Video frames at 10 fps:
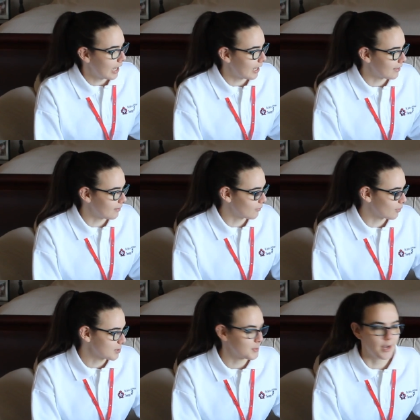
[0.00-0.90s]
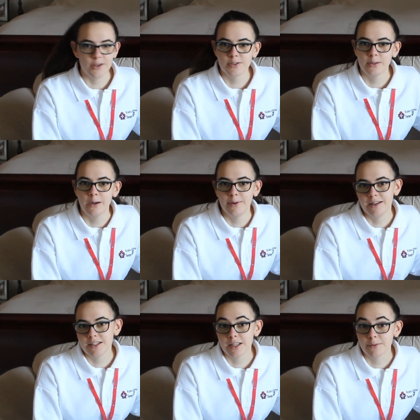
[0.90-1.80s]
And then of course we also go
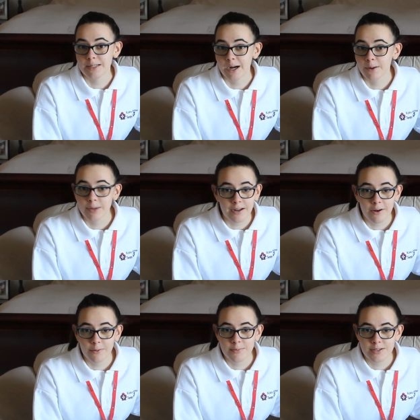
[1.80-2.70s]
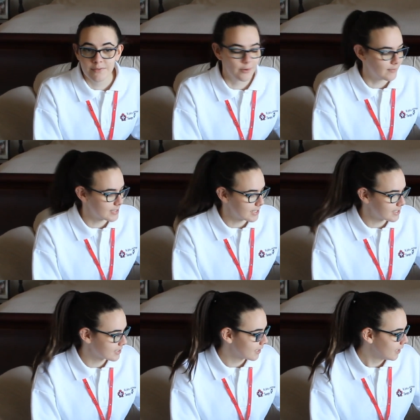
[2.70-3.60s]
into the retirement home for
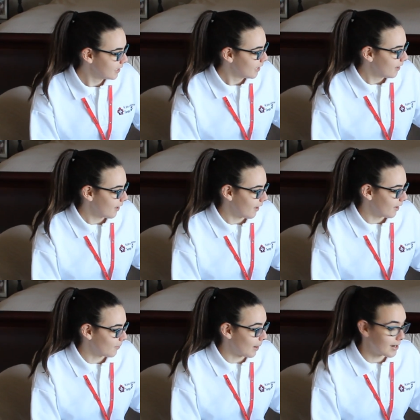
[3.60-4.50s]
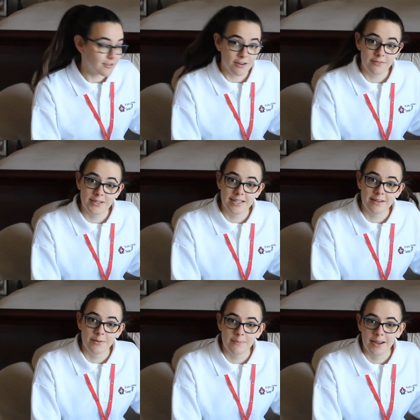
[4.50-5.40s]
visits. Um, I started
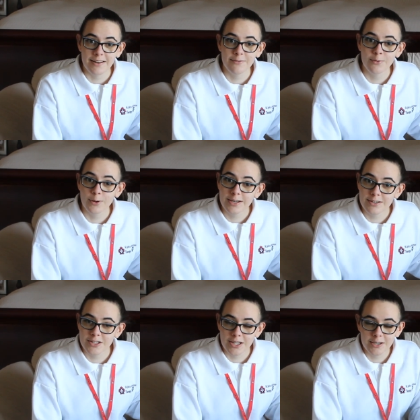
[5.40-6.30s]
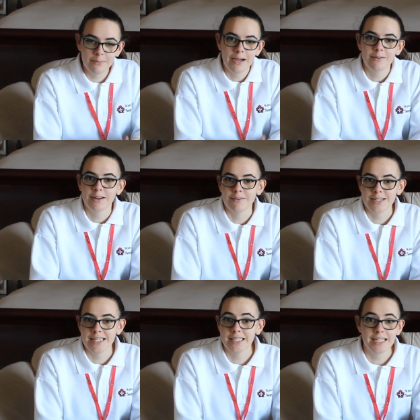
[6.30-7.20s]
visiting with Mandi four years ago back when I
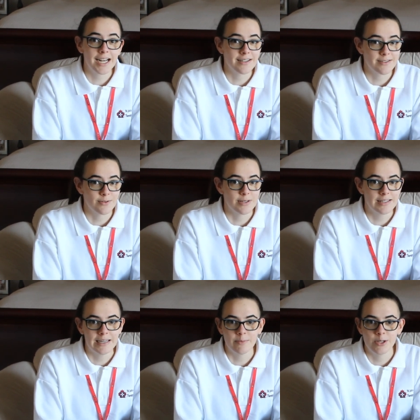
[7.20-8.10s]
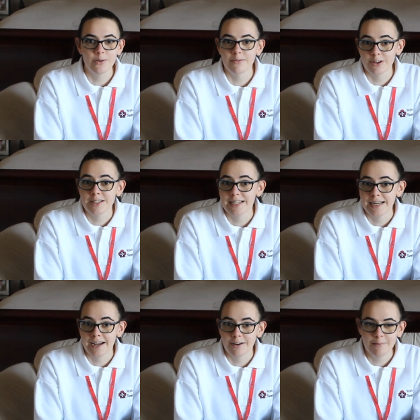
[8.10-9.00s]
was still in high school. I'm in university
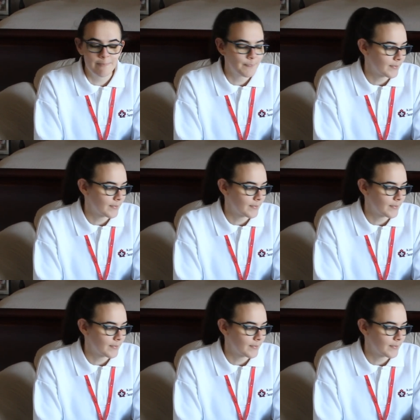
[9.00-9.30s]
now.